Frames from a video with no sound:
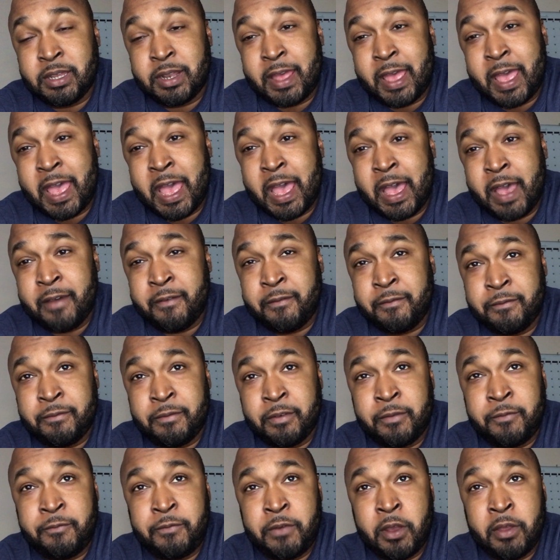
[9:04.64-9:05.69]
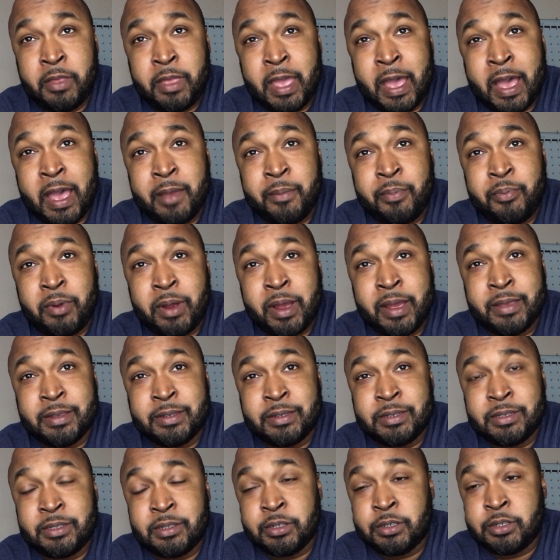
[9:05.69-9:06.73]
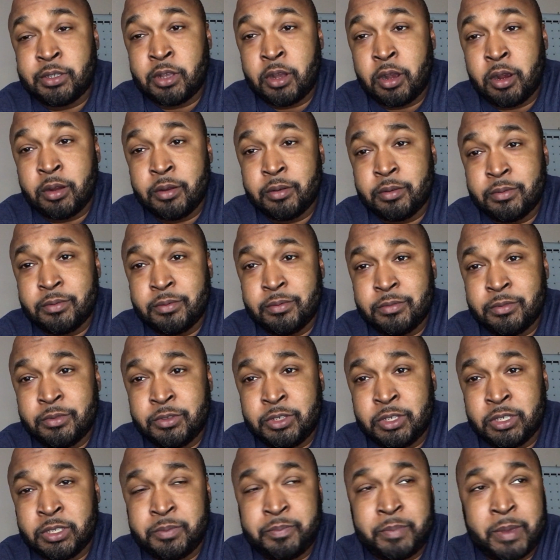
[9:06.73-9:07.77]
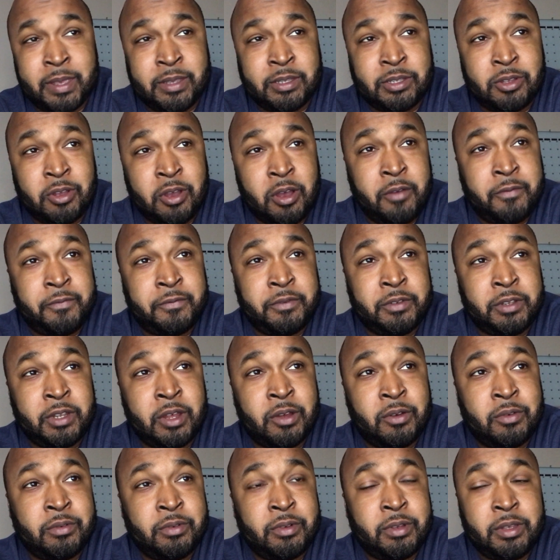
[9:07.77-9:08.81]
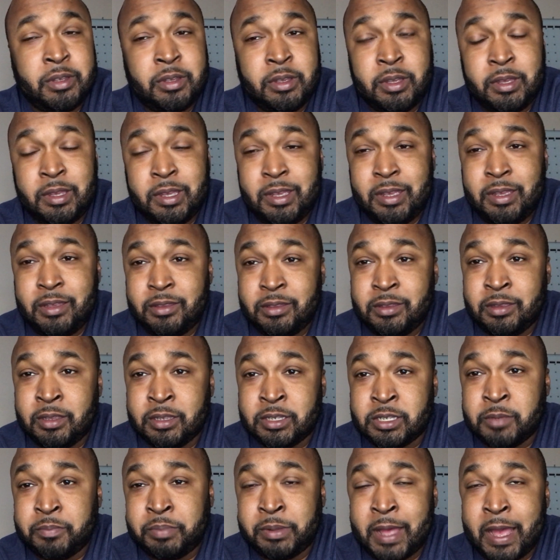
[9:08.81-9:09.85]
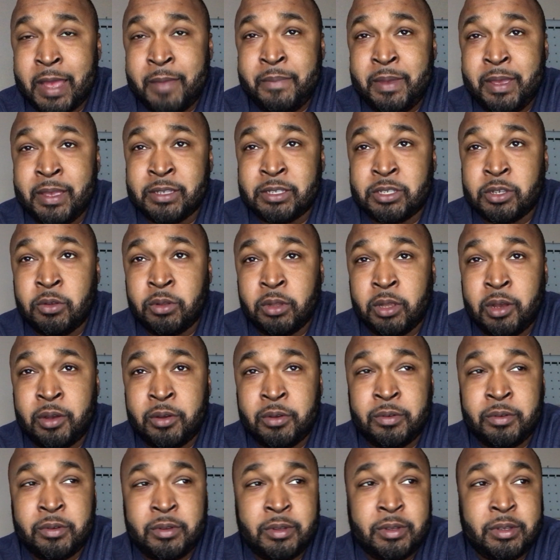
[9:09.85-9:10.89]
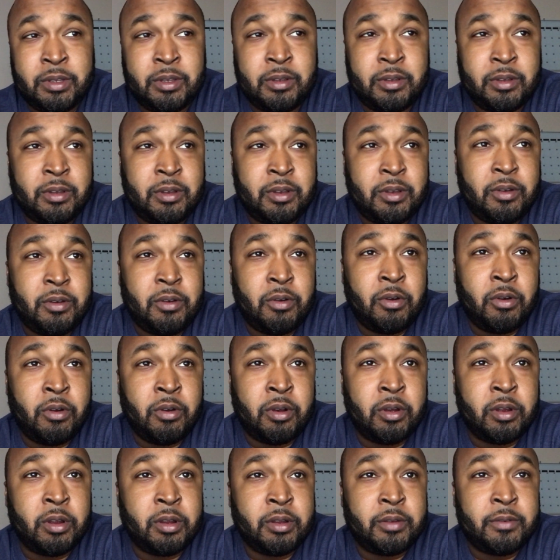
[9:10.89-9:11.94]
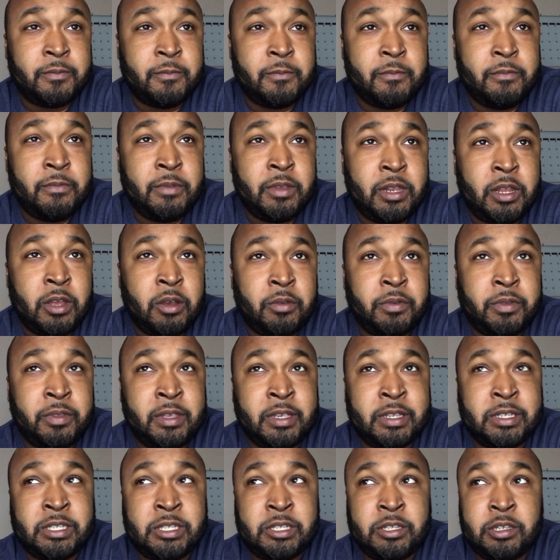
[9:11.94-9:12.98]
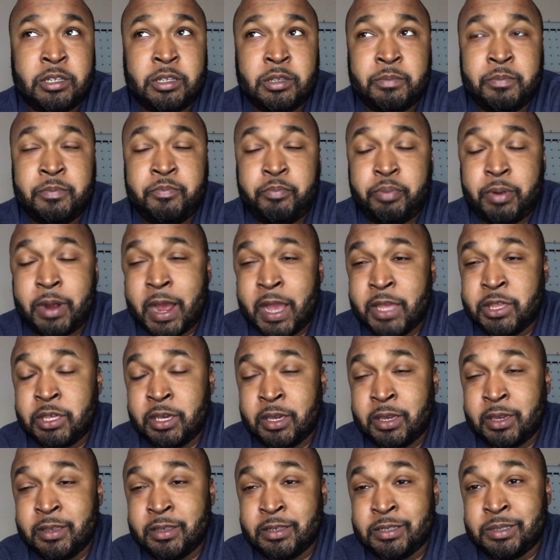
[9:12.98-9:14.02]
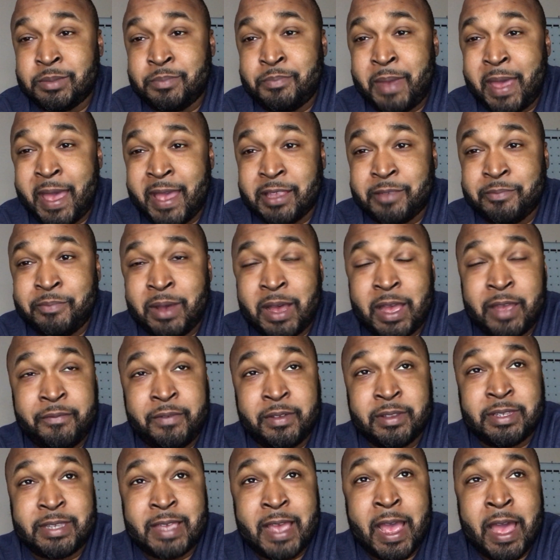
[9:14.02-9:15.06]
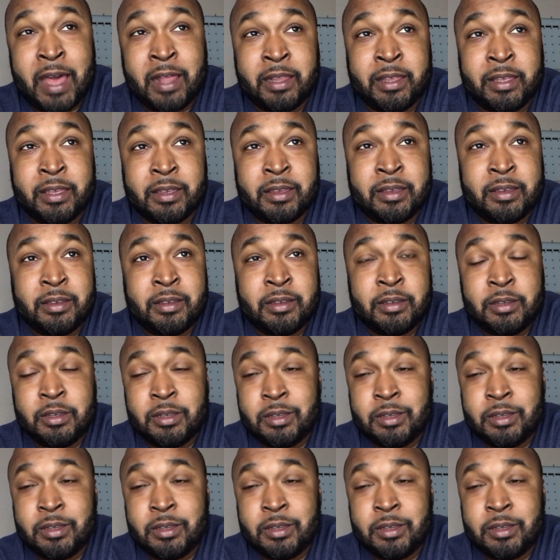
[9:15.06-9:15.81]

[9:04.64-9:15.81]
going to have a fairly high price to start, just based off the supply being so low. Or this project is backed by Vitalik,